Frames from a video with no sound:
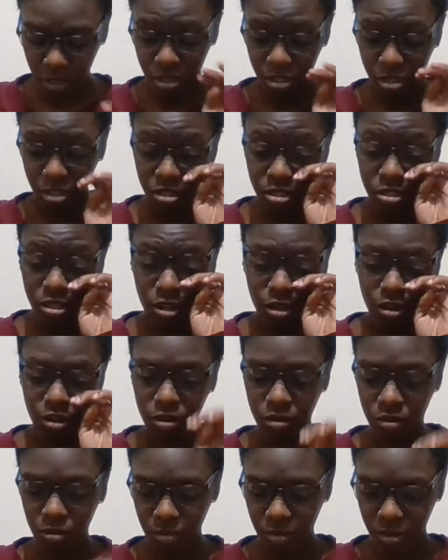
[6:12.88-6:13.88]

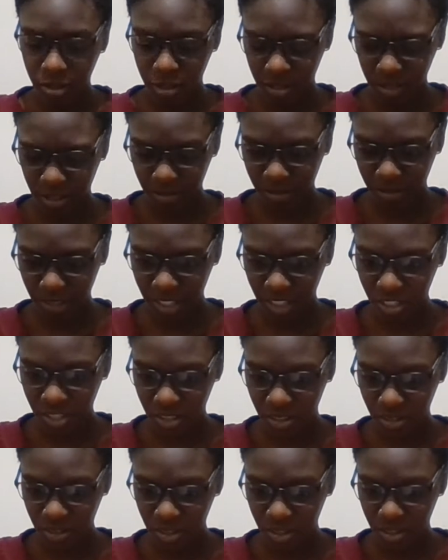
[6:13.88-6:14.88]
so let me
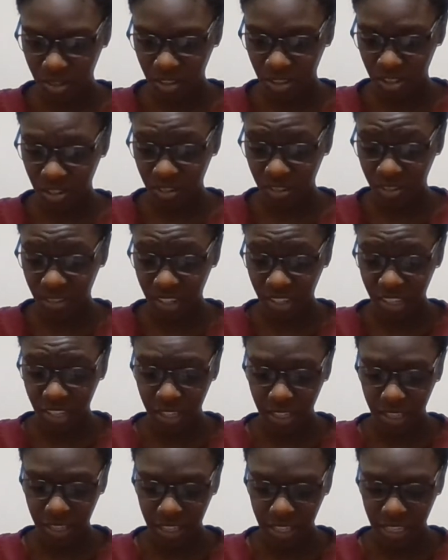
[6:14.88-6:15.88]
show you
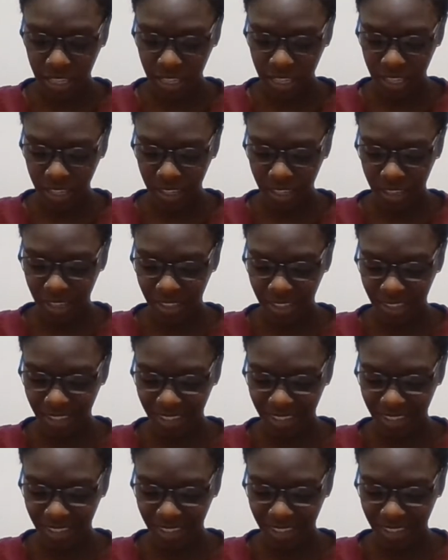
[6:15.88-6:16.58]
the